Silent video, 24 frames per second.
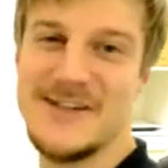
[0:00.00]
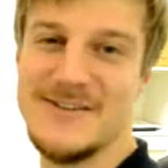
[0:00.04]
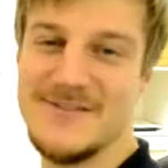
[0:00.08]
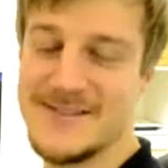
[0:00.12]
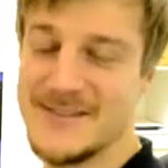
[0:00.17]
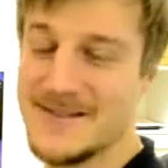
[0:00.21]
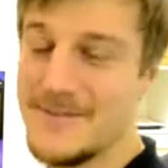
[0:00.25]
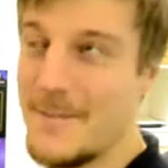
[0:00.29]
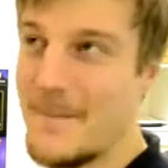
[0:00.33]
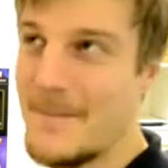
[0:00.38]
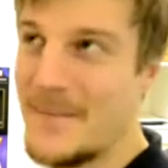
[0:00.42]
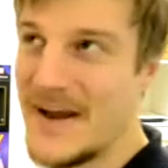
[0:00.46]
It
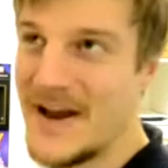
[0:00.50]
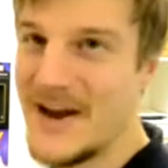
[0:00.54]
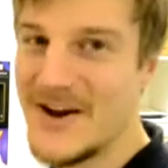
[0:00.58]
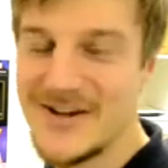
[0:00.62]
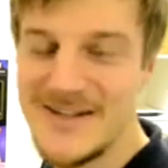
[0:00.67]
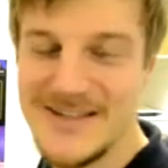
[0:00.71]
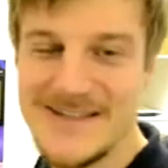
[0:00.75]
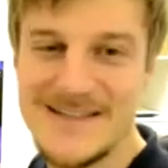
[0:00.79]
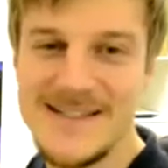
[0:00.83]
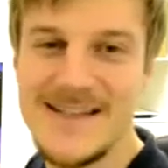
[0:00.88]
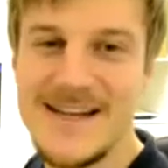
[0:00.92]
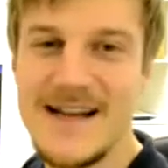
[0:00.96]
was
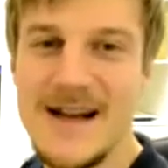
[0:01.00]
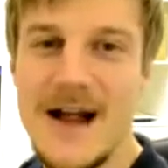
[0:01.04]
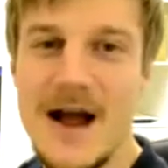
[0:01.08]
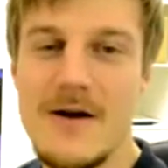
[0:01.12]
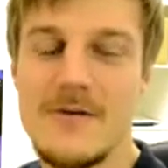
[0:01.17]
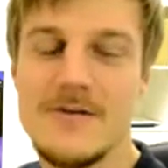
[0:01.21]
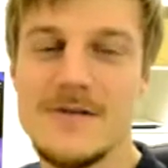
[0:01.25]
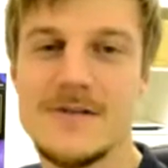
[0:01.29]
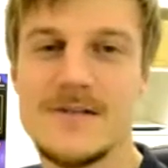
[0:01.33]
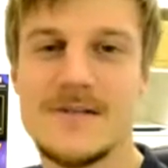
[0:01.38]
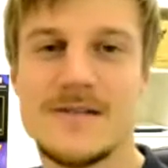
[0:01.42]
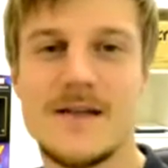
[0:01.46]
embarrassing.
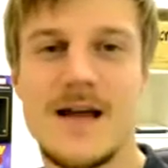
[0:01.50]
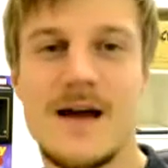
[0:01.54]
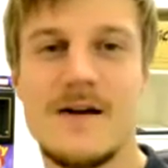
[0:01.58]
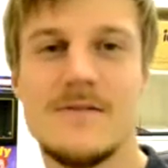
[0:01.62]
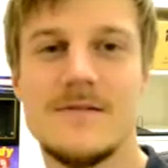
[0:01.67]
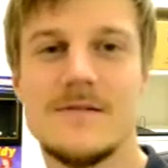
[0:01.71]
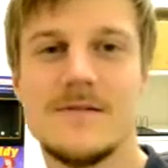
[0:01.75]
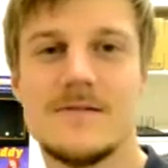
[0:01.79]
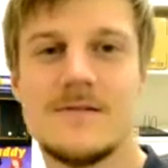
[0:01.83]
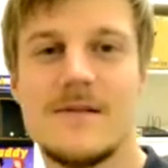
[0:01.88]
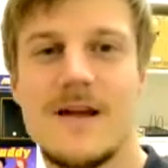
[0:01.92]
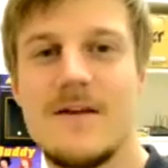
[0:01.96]

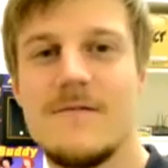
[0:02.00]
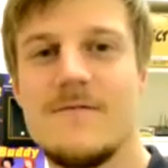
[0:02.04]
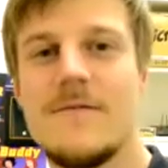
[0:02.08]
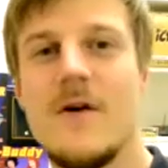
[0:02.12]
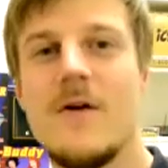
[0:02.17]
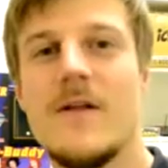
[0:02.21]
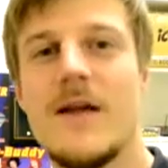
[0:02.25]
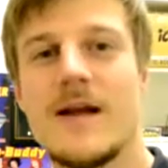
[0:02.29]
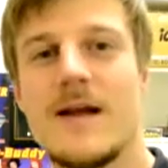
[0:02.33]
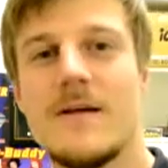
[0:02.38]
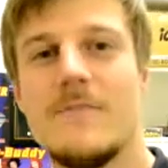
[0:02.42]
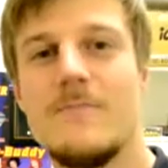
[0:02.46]
I
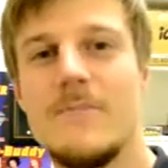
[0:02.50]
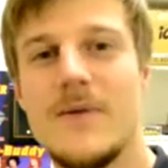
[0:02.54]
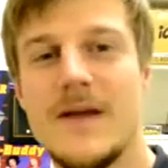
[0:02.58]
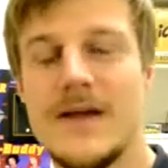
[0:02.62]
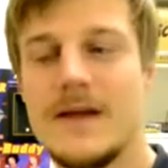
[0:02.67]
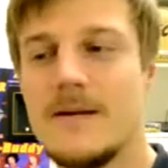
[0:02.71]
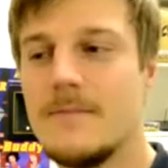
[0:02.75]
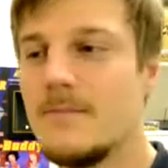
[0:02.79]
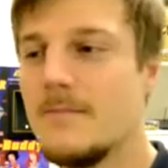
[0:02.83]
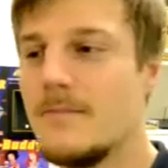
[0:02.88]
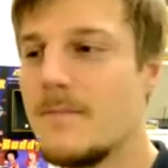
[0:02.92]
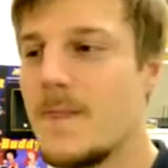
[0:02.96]
felt like a
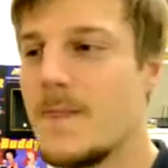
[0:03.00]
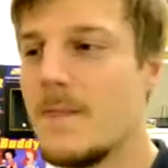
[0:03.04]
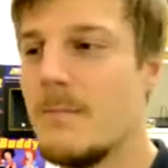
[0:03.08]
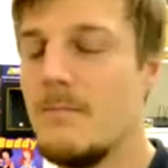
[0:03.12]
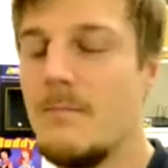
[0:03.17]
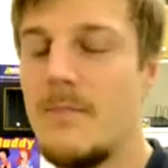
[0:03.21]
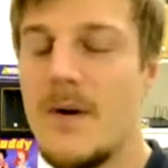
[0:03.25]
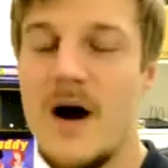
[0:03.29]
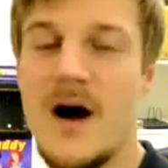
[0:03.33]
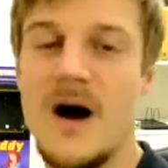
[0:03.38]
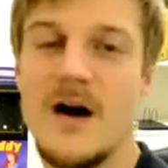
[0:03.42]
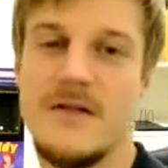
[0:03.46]
big
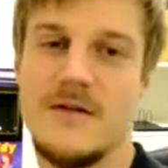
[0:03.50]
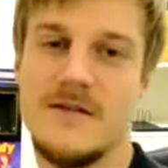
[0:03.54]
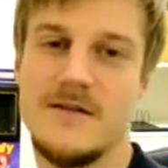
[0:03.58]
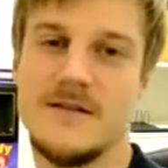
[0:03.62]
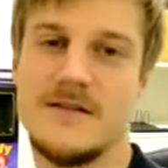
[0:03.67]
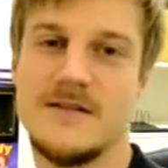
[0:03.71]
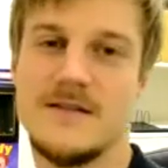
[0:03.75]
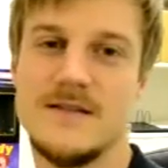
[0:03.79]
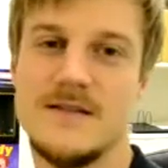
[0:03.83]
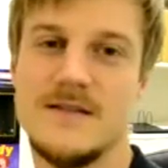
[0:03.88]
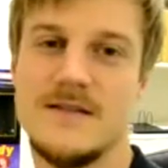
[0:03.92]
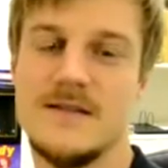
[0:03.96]

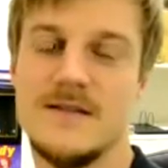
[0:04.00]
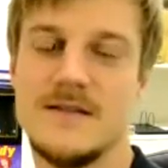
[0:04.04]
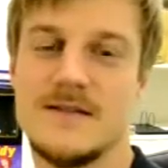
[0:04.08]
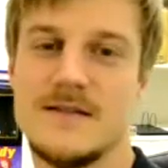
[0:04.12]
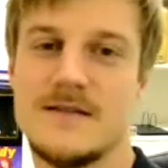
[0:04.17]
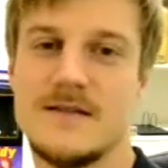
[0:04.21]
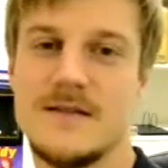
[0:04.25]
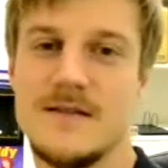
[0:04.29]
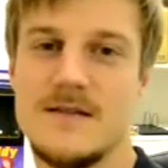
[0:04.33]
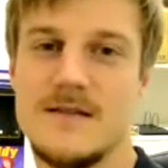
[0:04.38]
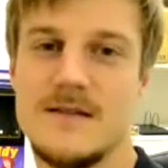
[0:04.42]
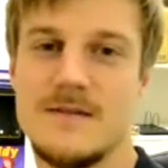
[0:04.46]
bother to
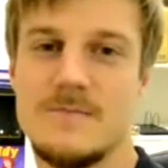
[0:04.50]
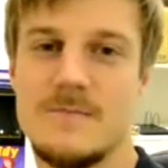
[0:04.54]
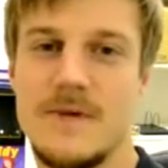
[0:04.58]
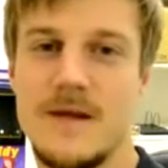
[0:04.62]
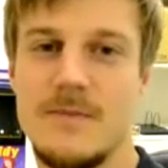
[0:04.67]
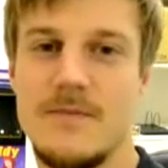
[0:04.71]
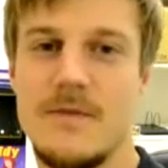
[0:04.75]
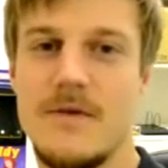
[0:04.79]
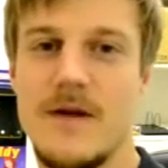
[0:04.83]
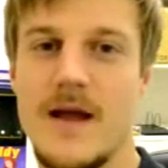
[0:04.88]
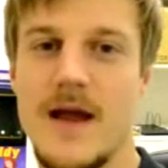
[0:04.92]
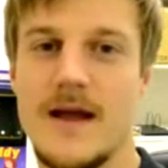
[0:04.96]
these
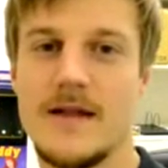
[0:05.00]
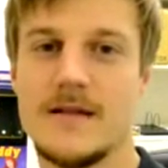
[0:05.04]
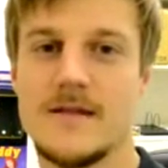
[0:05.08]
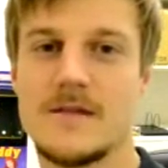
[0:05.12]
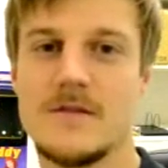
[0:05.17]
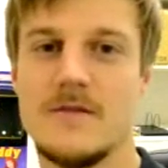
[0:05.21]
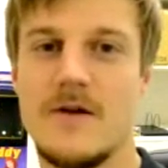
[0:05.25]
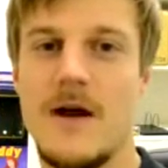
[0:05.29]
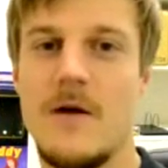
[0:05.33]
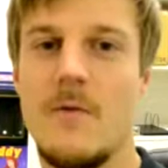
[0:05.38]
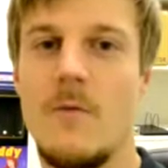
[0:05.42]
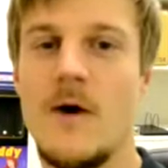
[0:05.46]
people, and
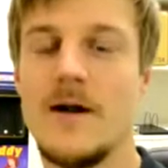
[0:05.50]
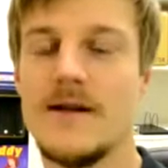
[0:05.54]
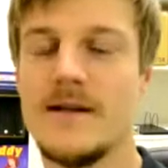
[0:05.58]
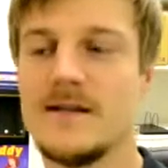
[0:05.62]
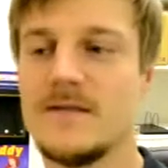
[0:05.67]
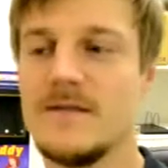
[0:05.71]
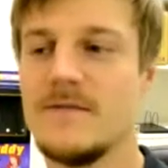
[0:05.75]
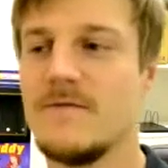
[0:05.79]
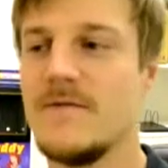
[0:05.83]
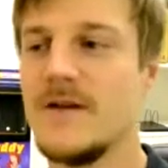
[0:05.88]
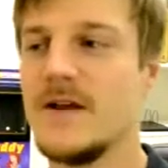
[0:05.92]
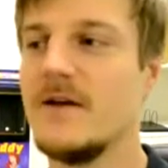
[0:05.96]
so I
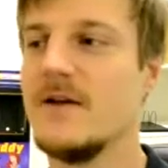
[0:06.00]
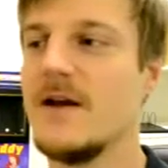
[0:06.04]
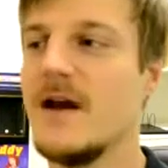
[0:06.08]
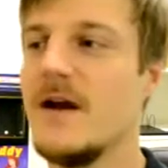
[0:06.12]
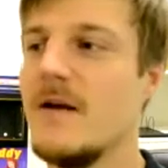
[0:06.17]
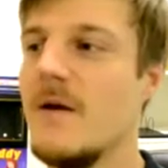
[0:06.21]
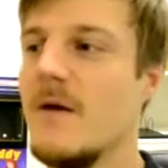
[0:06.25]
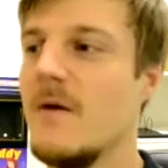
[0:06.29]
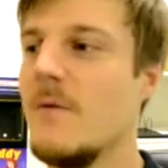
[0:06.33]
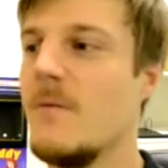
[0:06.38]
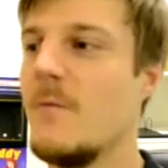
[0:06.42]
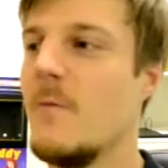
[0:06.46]
wanted to figure
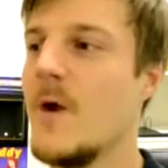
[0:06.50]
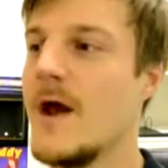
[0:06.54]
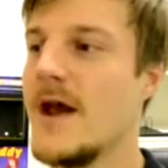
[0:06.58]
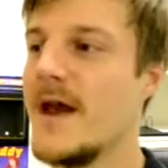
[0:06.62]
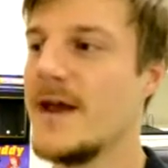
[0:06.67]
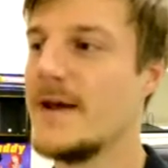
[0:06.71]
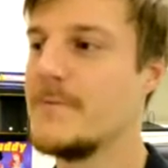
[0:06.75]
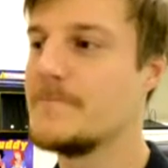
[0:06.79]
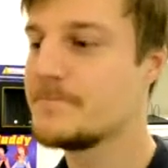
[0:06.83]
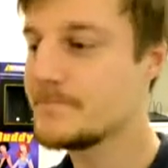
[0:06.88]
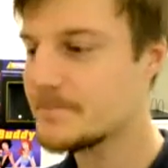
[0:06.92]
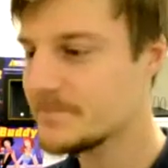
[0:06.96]
out a
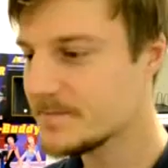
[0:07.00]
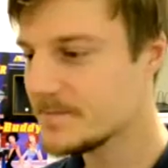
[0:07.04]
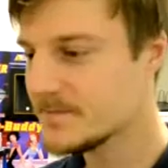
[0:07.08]
way